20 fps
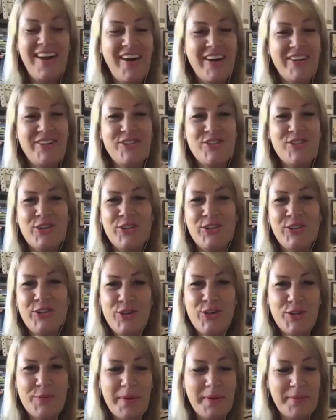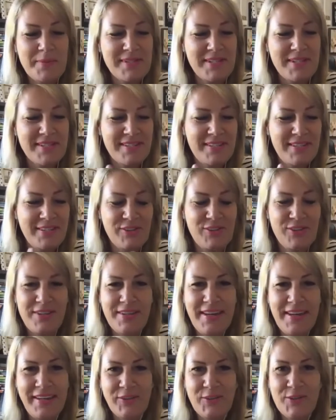I just got goosebumps listening to
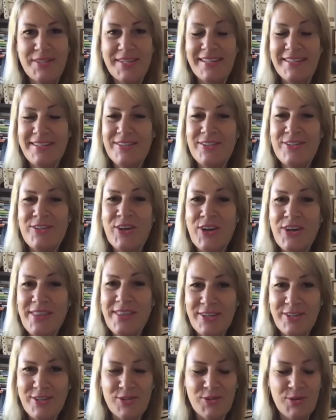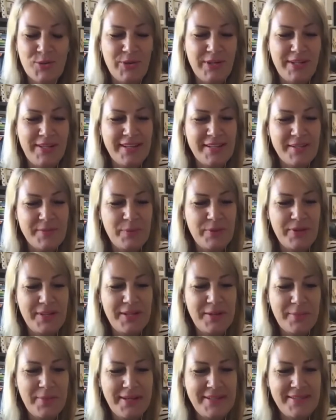that because I didn't know that story. That's pretty
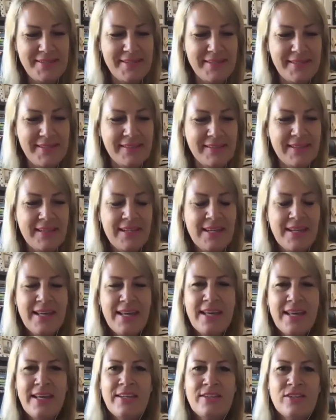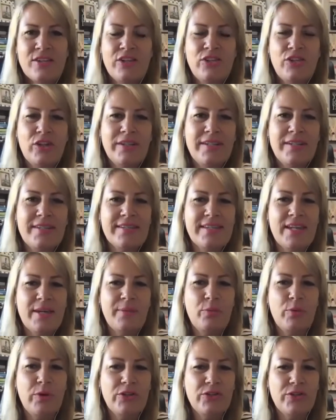amazing. So, Dr.
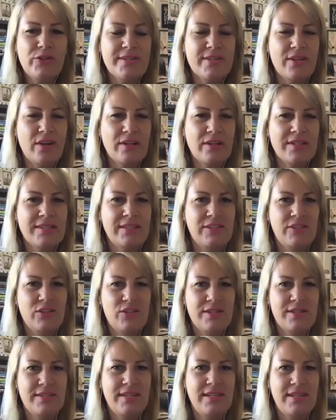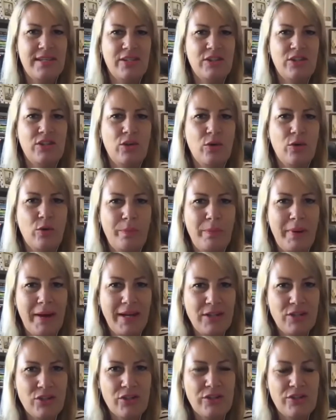Skip, what results did you see in your
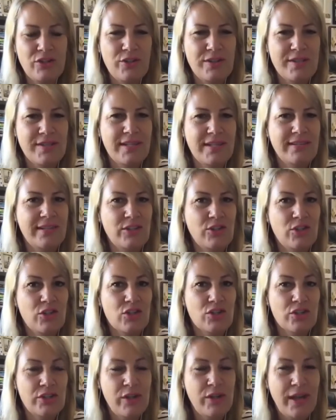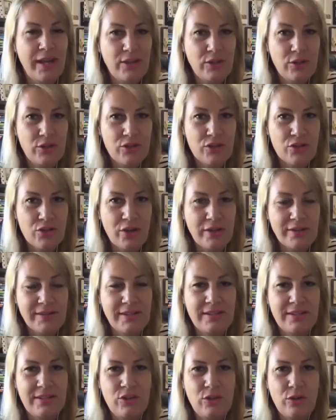patient? You said that you stopped
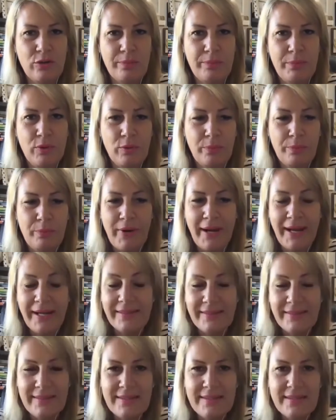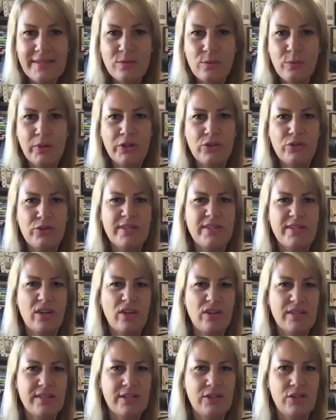it in your practice. What
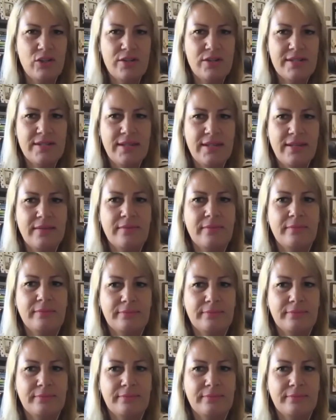results did you see?